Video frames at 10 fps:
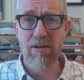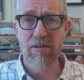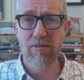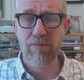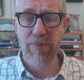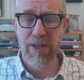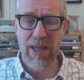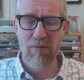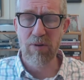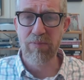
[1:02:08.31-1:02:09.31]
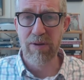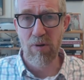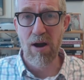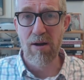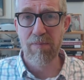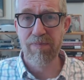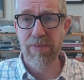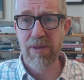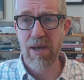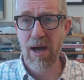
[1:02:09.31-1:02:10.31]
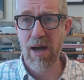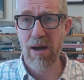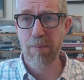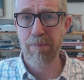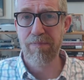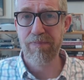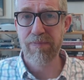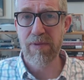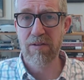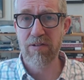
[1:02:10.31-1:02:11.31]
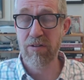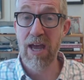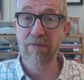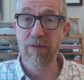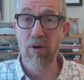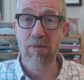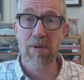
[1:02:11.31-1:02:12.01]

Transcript: you should save the hundred healthy dogs, but that would be wrong.